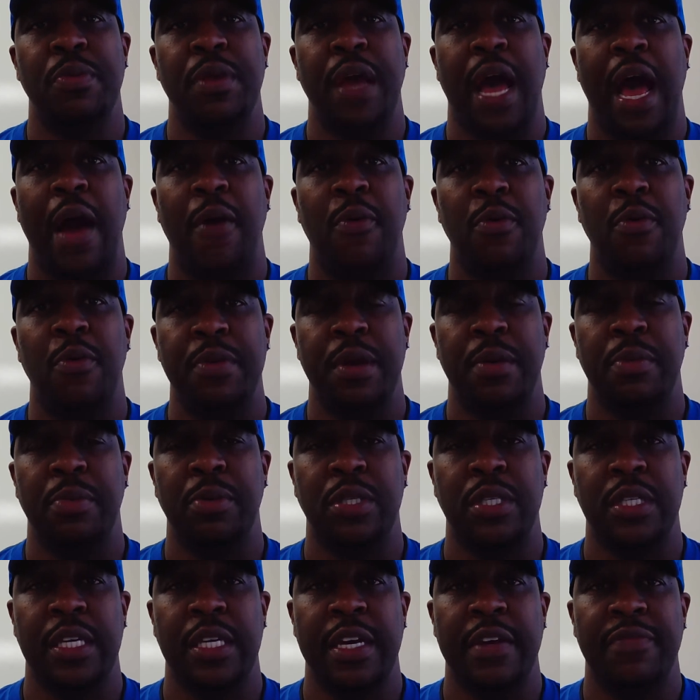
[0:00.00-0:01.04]
I will be able
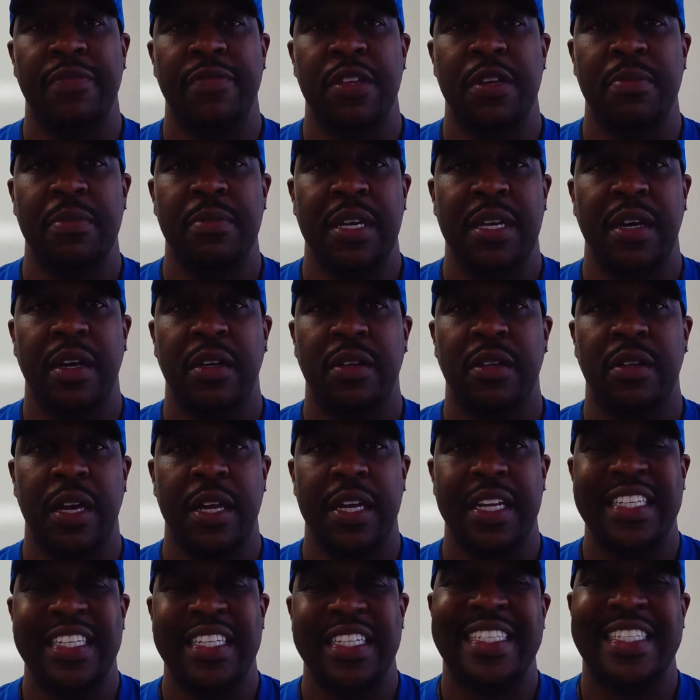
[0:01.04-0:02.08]
to give them an
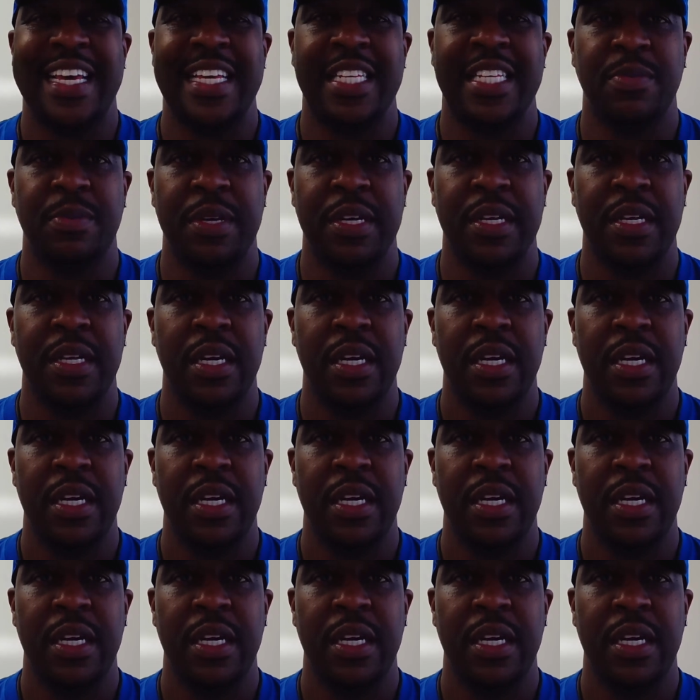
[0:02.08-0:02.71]
assessment